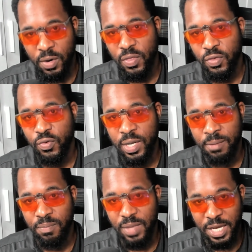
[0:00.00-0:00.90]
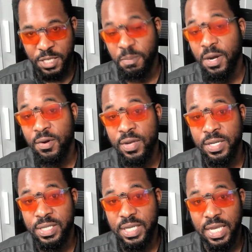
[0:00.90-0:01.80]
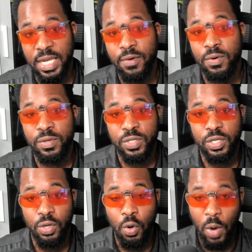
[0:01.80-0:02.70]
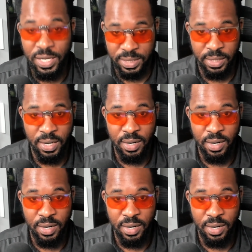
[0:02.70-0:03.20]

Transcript: 3, experience equals your quest log.